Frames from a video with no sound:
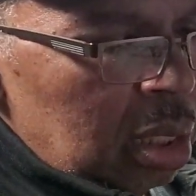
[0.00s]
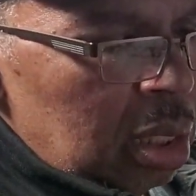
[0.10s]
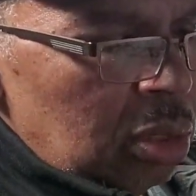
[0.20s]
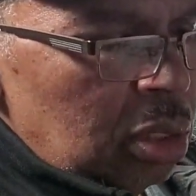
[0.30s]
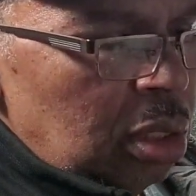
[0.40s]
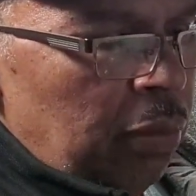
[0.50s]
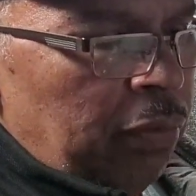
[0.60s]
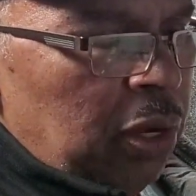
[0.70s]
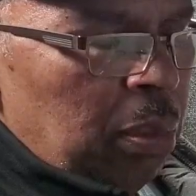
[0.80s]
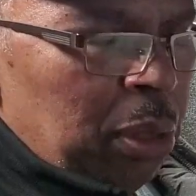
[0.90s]
because it's no
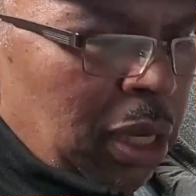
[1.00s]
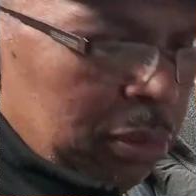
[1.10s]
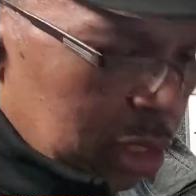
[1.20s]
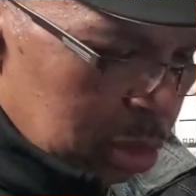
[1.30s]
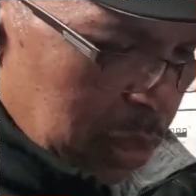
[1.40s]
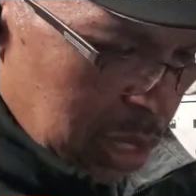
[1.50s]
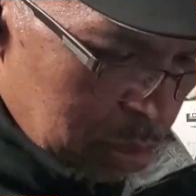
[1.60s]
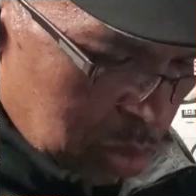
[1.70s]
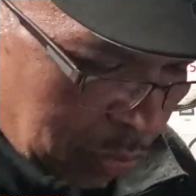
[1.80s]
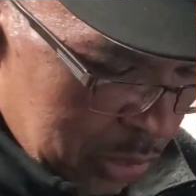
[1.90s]
fun playing with this
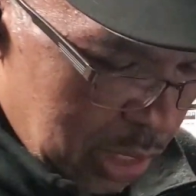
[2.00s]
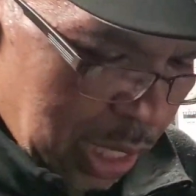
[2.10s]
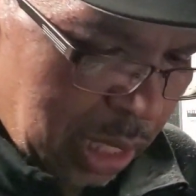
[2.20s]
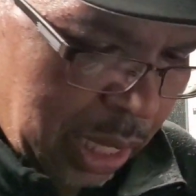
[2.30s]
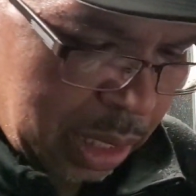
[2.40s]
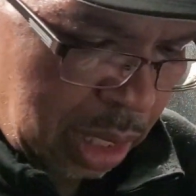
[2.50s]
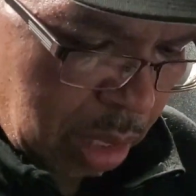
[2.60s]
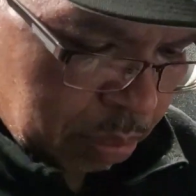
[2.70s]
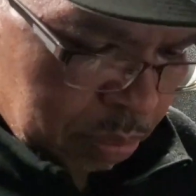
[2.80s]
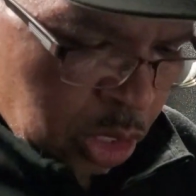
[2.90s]
bad boy if it's not lined
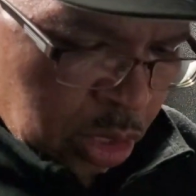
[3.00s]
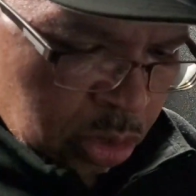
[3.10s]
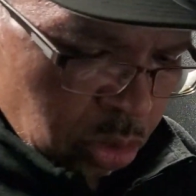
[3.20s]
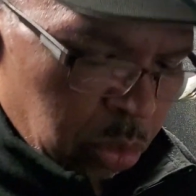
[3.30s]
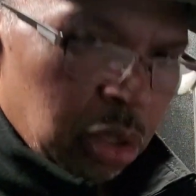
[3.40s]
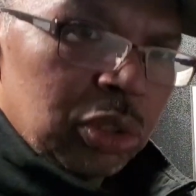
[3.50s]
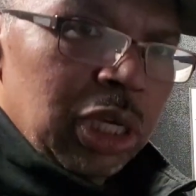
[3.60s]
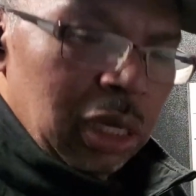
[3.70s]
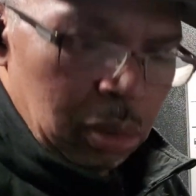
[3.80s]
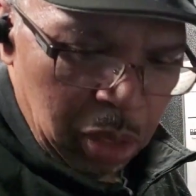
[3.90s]
up. So we're gonna
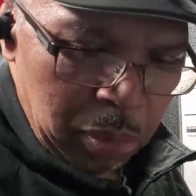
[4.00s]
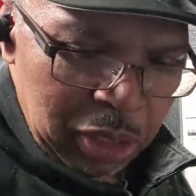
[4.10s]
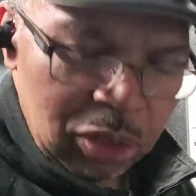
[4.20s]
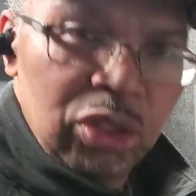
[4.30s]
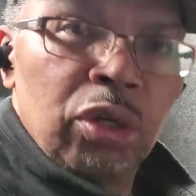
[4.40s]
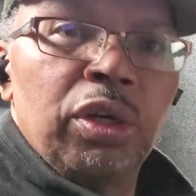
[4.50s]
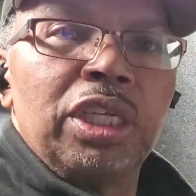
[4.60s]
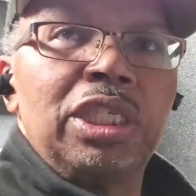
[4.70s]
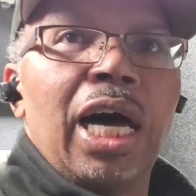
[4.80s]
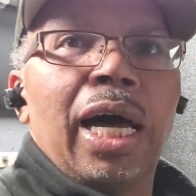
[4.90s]
take a moment, zero
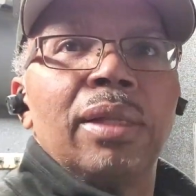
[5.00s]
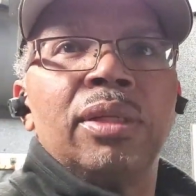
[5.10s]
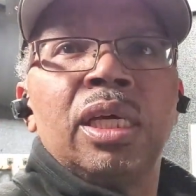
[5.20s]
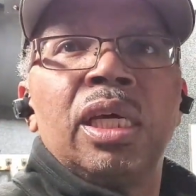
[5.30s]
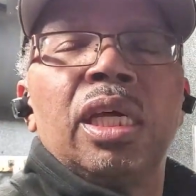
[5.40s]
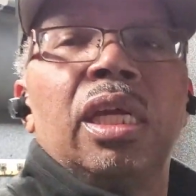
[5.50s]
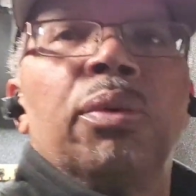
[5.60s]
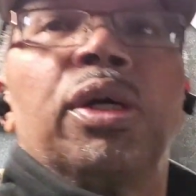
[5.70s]
this dot, and then